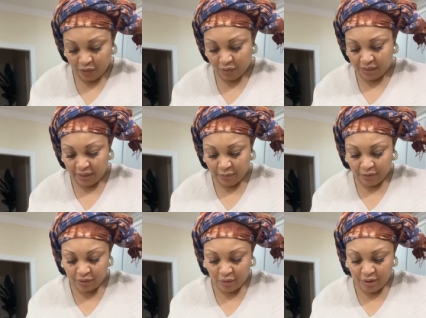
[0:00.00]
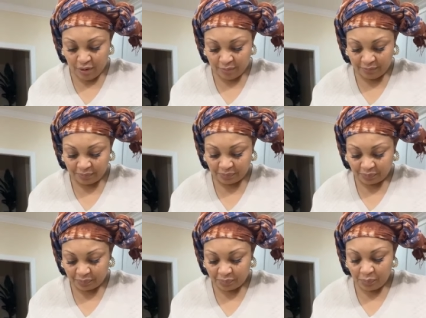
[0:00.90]
You'll see what's going on.
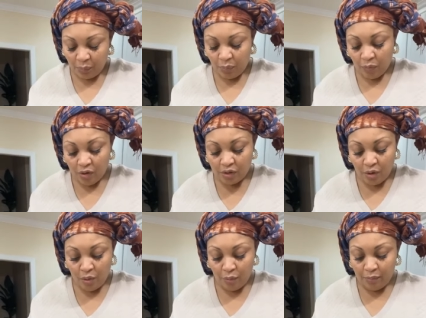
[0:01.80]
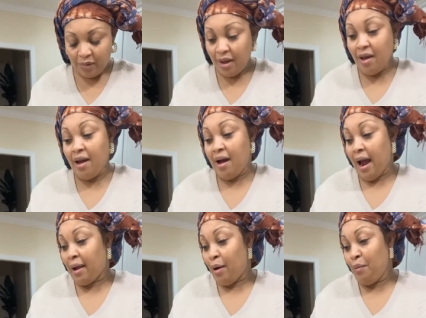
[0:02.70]
So
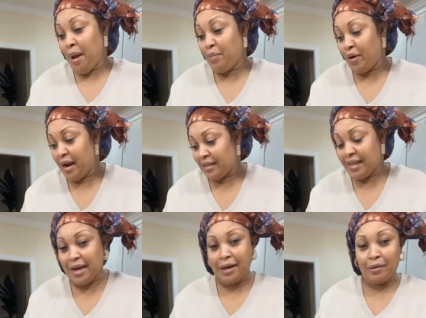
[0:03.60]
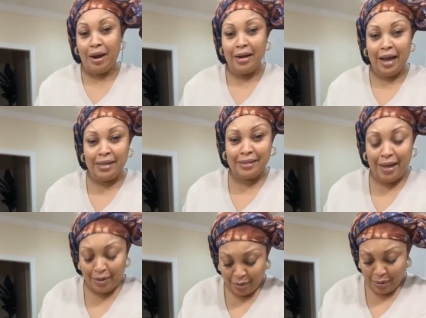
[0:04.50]
I called my brother, started crying. I
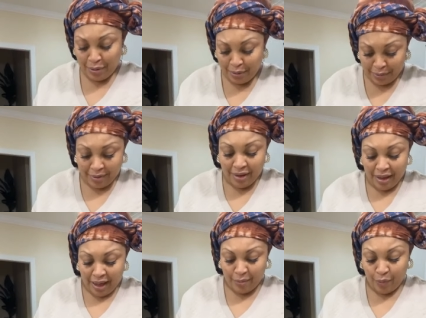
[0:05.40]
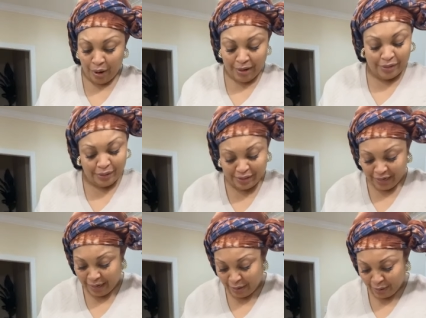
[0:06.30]
said, no, I'm going
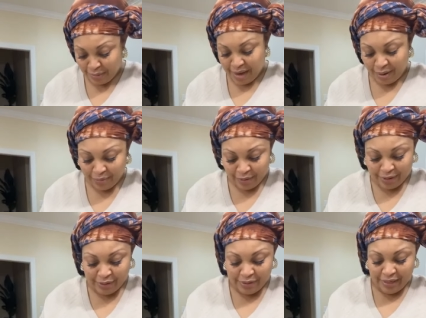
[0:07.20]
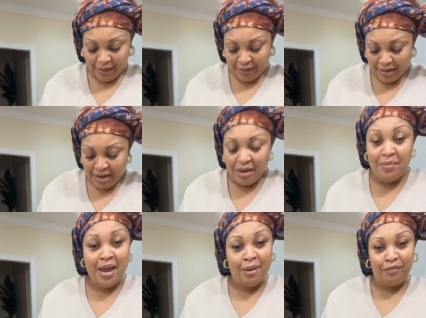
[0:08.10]
to jail. Oh, me, I'm going to
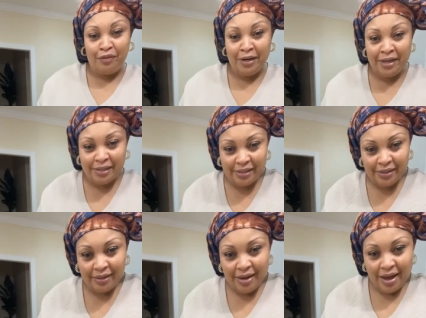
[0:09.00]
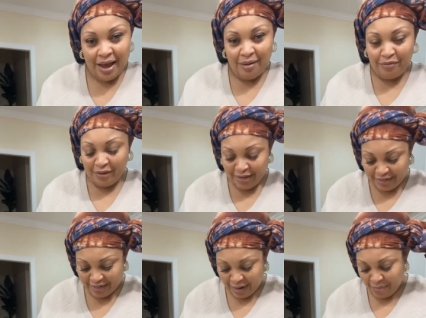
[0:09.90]
jail. Me, I'm finished. I'm
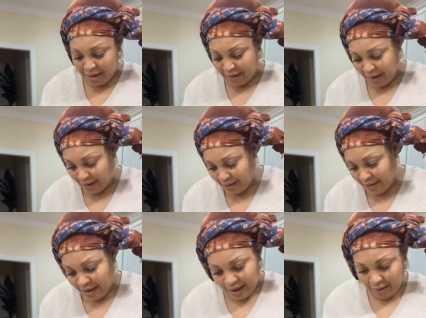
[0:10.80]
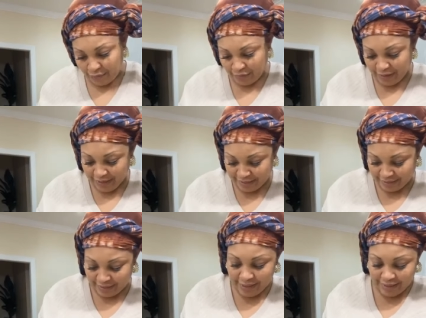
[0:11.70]
finishing America. I'm
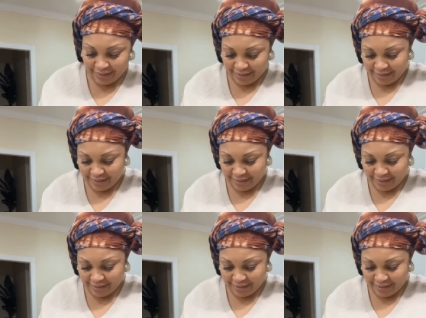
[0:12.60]
finished.